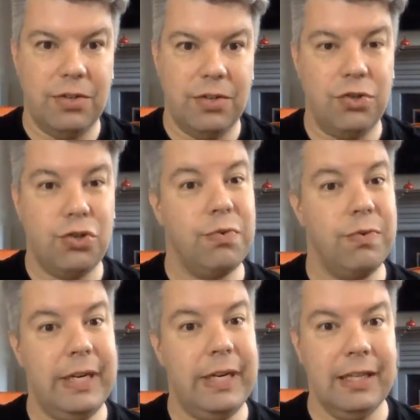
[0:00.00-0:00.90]
a
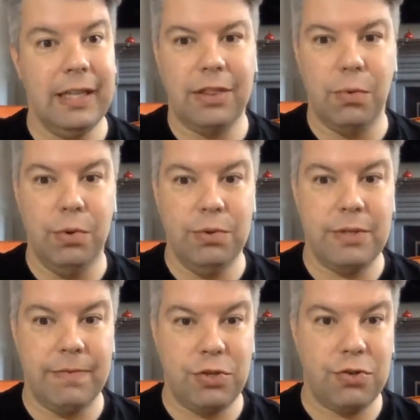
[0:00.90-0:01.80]
tree like the
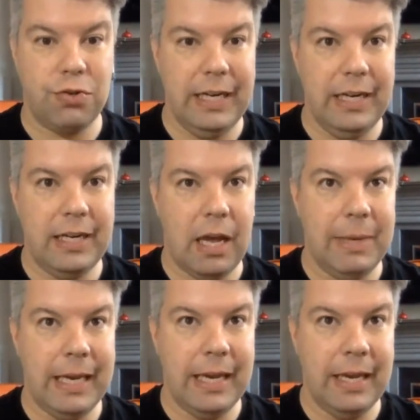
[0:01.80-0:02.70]
roots of a tree
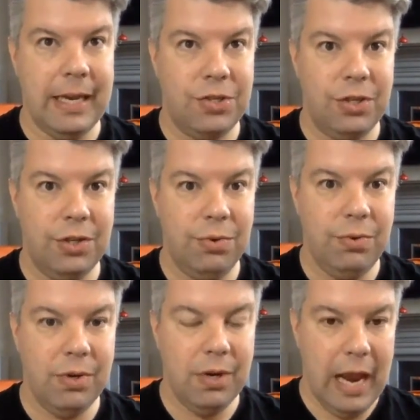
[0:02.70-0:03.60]
coming into you